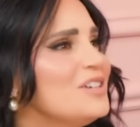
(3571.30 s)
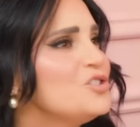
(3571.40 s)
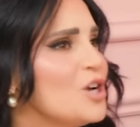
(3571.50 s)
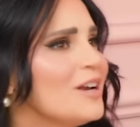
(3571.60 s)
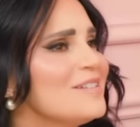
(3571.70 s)

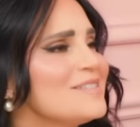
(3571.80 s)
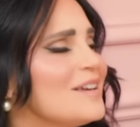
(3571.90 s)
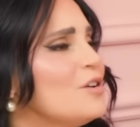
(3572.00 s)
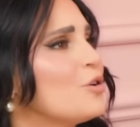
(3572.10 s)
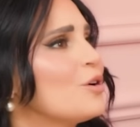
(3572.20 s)
Jenna's
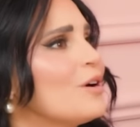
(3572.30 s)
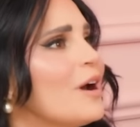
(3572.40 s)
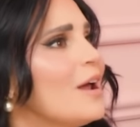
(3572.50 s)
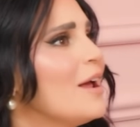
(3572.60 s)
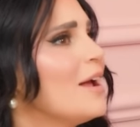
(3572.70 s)
in
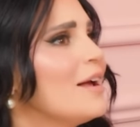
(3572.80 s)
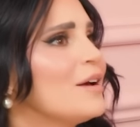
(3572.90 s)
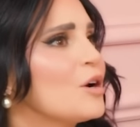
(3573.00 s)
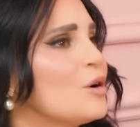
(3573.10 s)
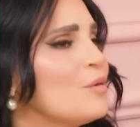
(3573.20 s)

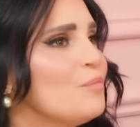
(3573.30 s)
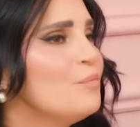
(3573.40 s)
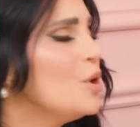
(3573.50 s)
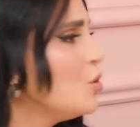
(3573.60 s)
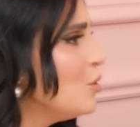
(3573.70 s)
her
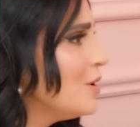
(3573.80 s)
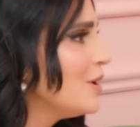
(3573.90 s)
boot.